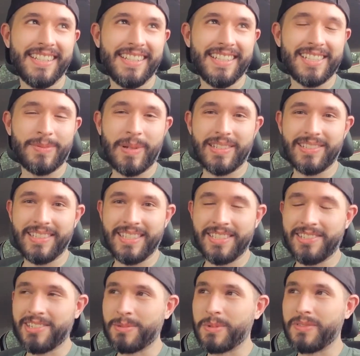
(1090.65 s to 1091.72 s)
especially in
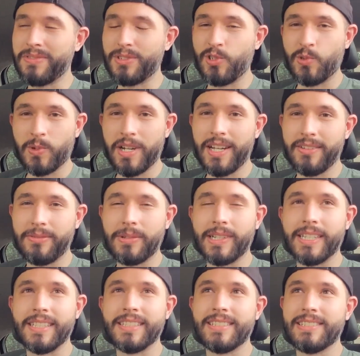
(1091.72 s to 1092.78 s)
terms of a
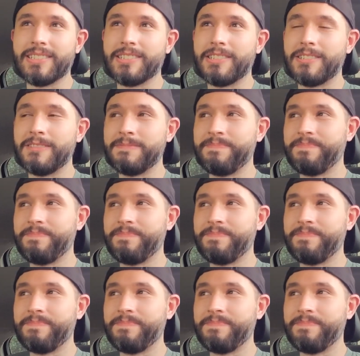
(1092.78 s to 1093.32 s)
driveway. So